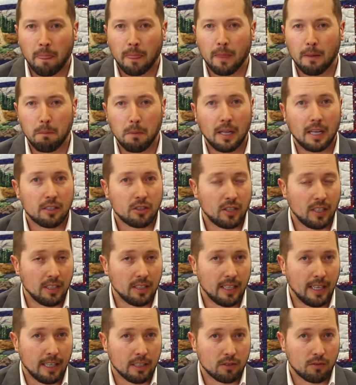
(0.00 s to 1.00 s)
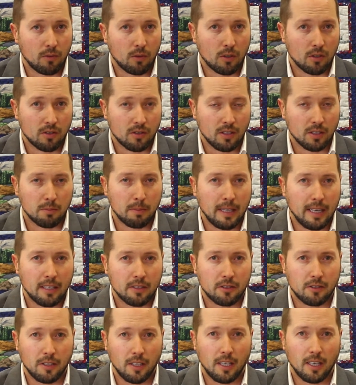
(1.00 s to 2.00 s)
the Blockchain Task Force this
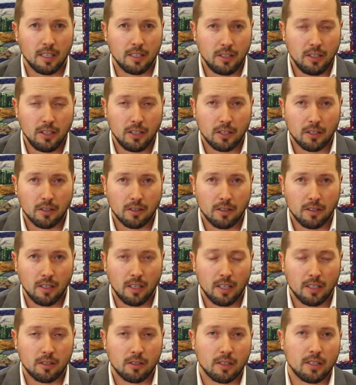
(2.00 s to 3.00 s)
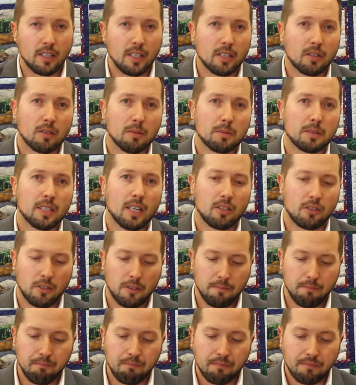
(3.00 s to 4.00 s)
past year during the interim
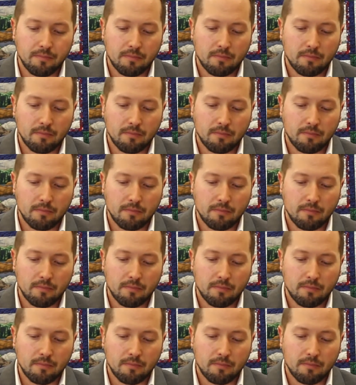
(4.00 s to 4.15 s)
session